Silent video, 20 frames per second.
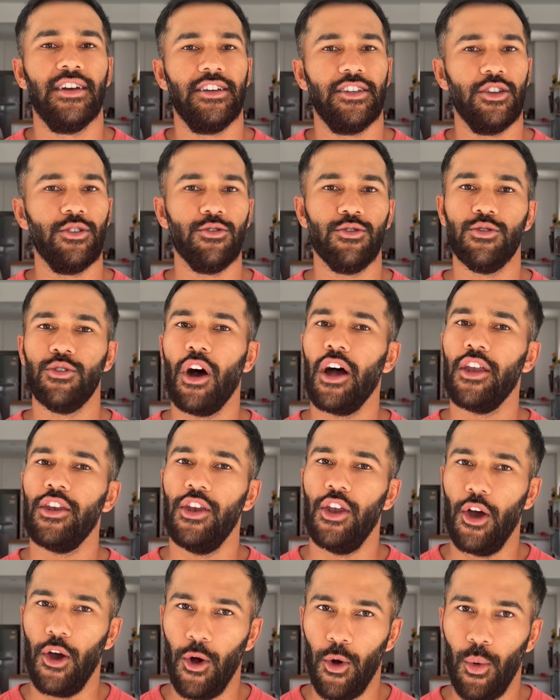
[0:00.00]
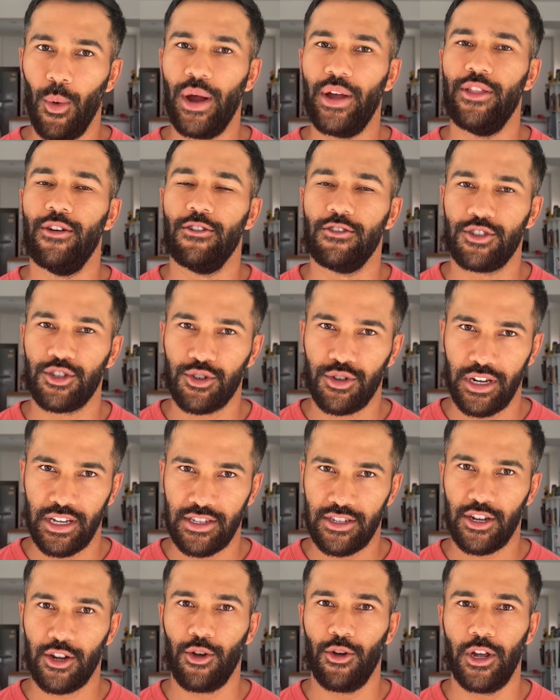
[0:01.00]
you do not know where those
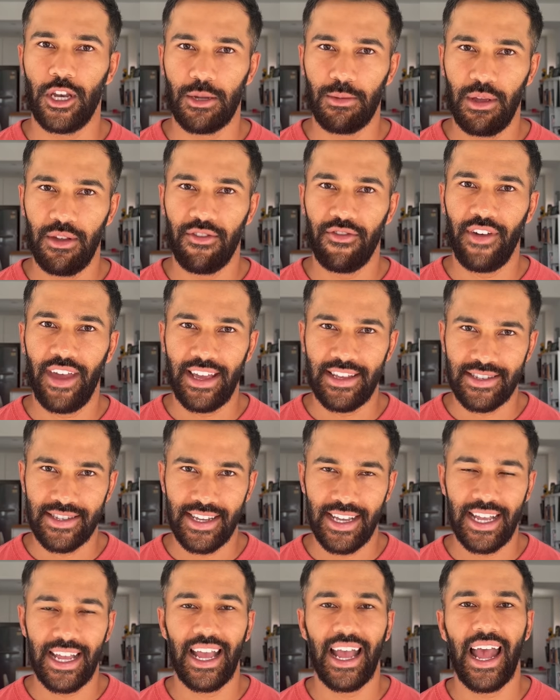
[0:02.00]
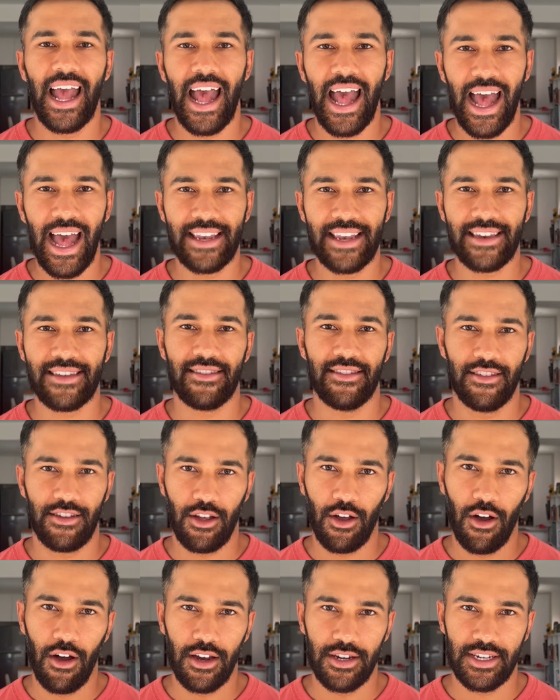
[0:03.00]
strings are going to be facing at the
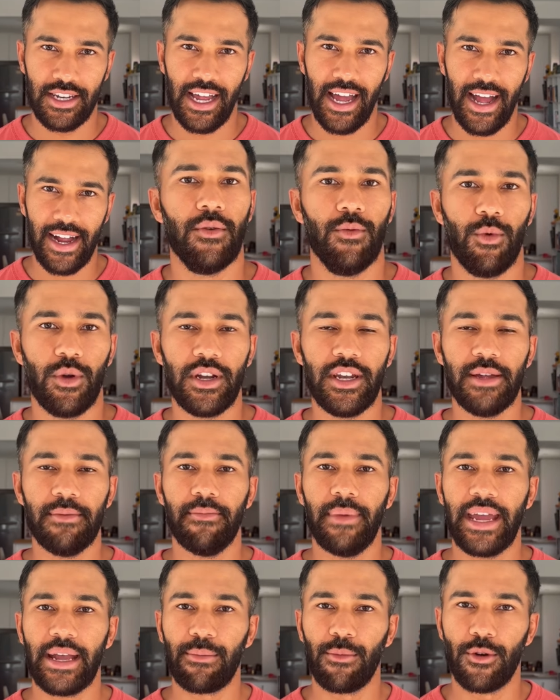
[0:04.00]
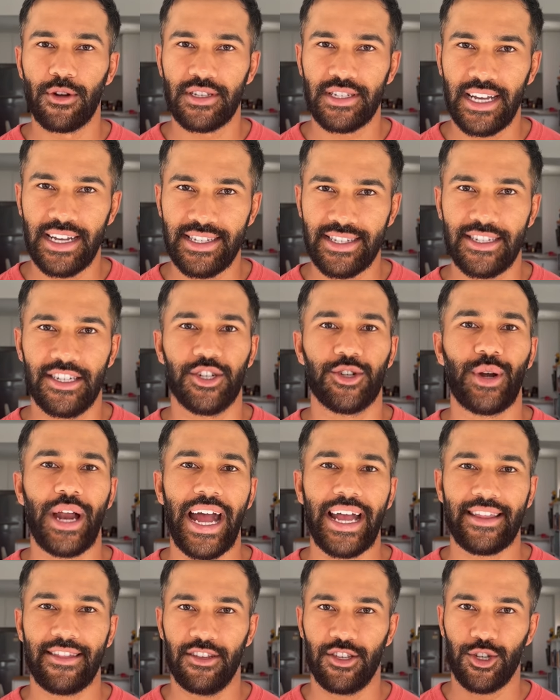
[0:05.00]
contact. Wouldn't it make more sense to
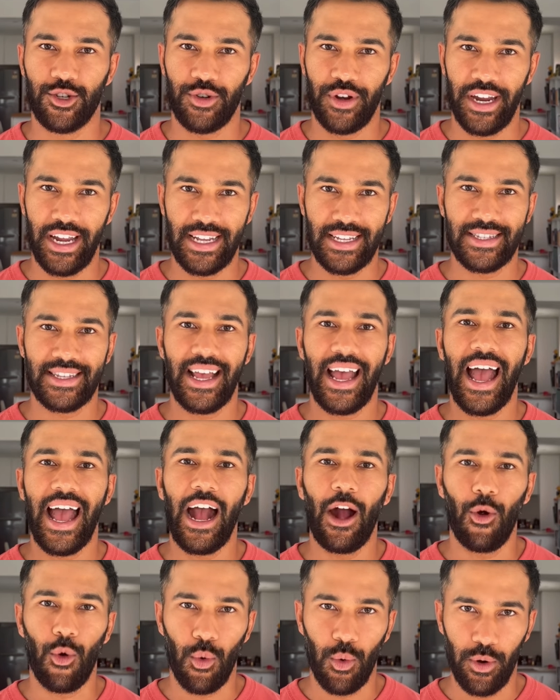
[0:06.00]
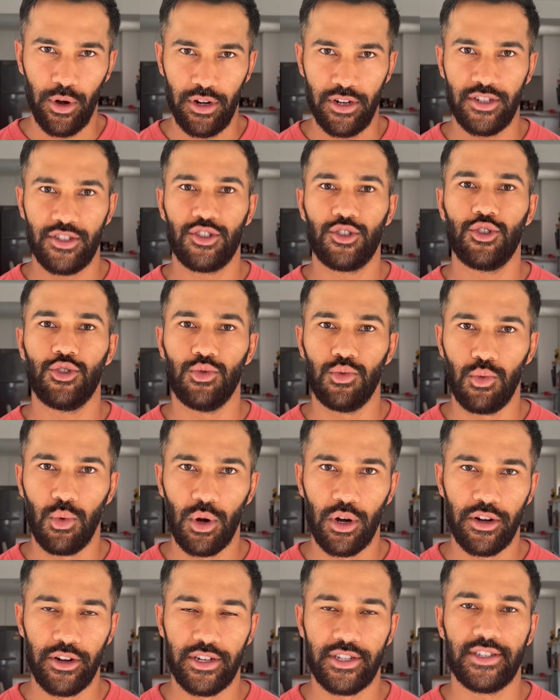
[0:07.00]
track the strings outwards
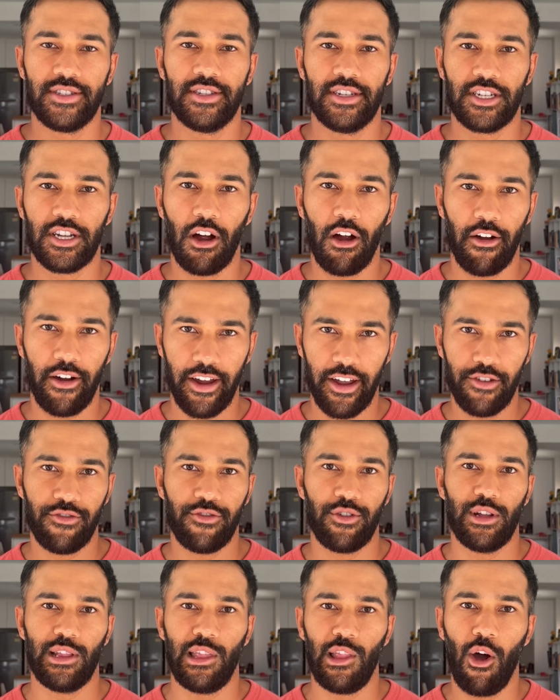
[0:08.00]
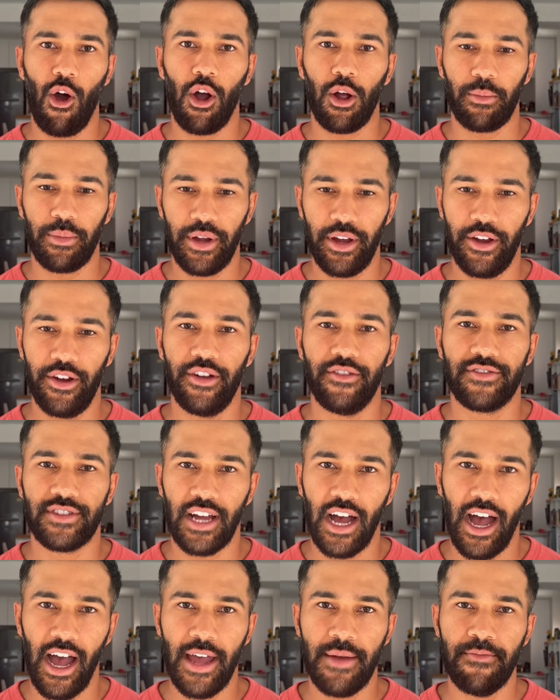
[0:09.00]
towards the target for a long period of
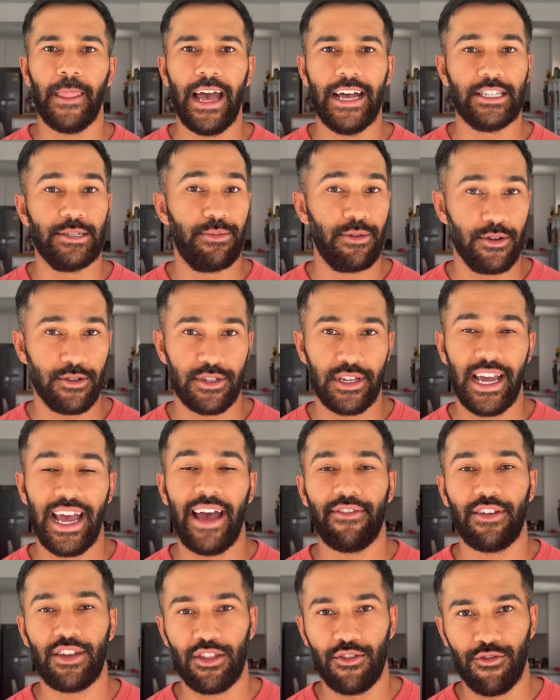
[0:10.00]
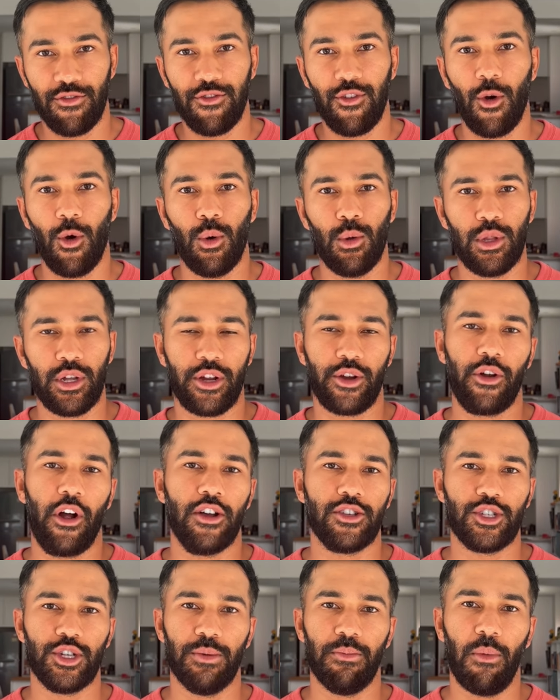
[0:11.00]
time as opposed to having them fold
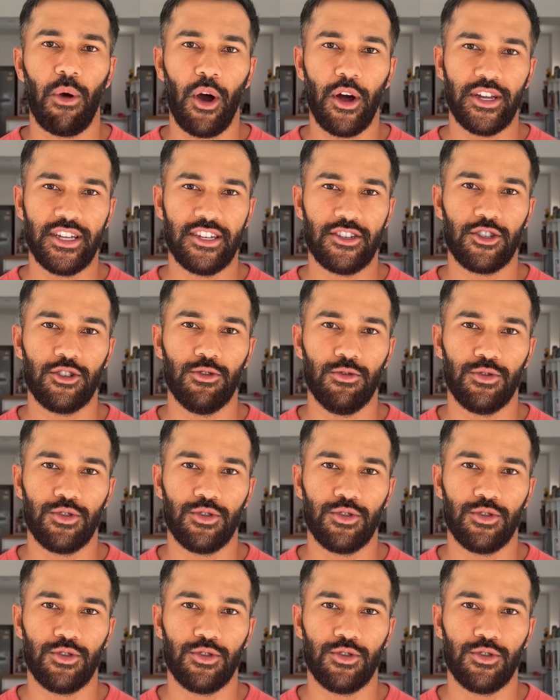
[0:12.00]
across your body too